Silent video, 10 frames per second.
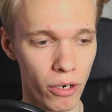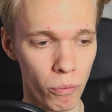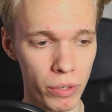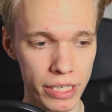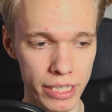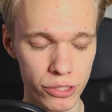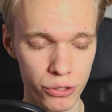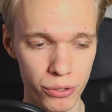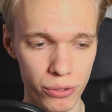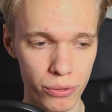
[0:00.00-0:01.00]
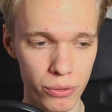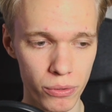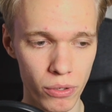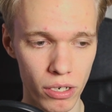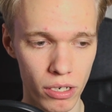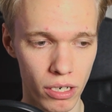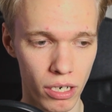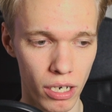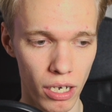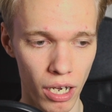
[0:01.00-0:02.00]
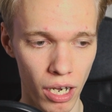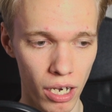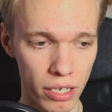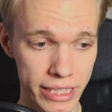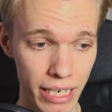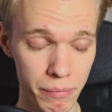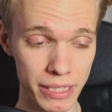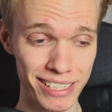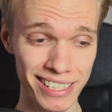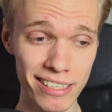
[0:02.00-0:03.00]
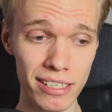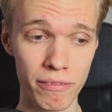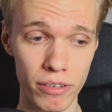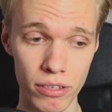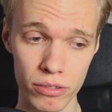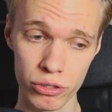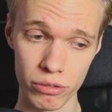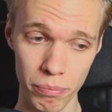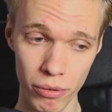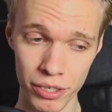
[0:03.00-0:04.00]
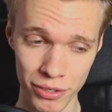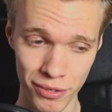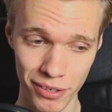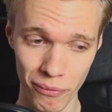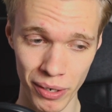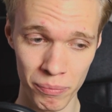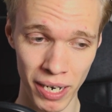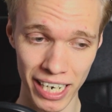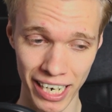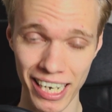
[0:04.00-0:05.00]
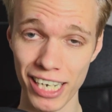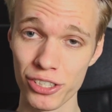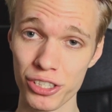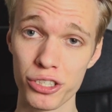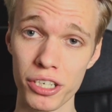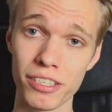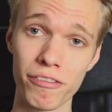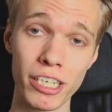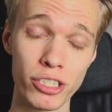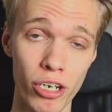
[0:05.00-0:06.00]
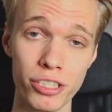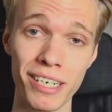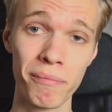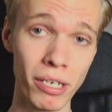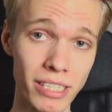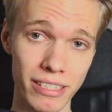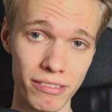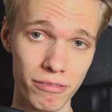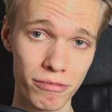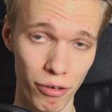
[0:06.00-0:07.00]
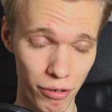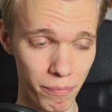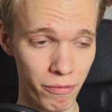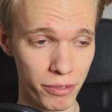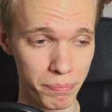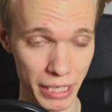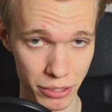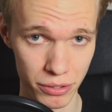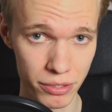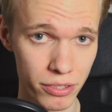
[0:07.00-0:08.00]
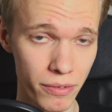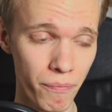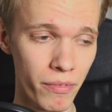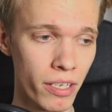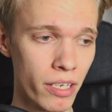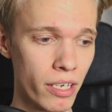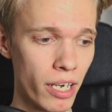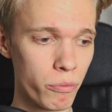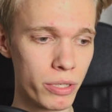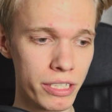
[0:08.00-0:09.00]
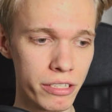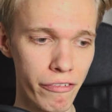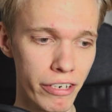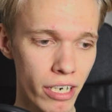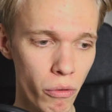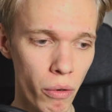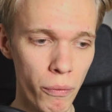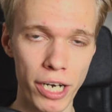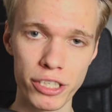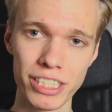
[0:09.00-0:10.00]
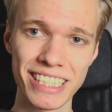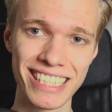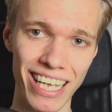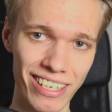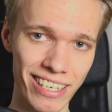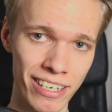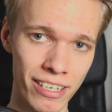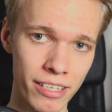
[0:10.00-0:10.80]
We need to get my skill level to a point whereby I can actually justify charging money for pictures. And we need to figure out what we're actually selling.